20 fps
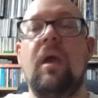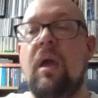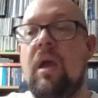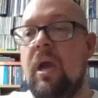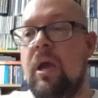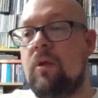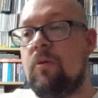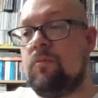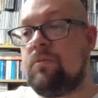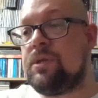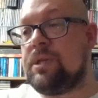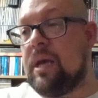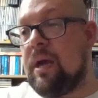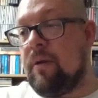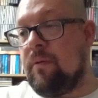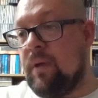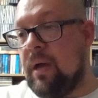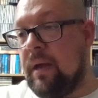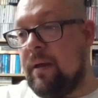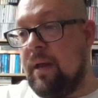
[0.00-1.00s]
It
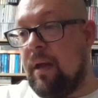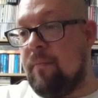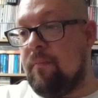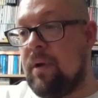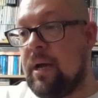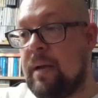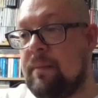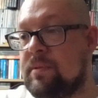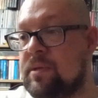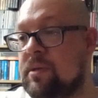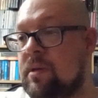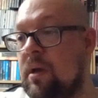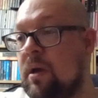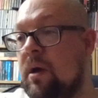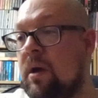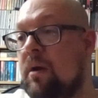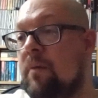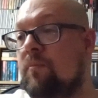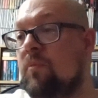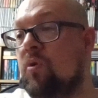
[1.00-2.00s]
also, and perhaps
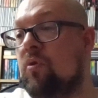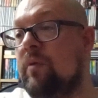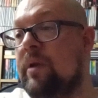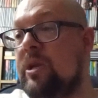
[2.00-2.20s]
more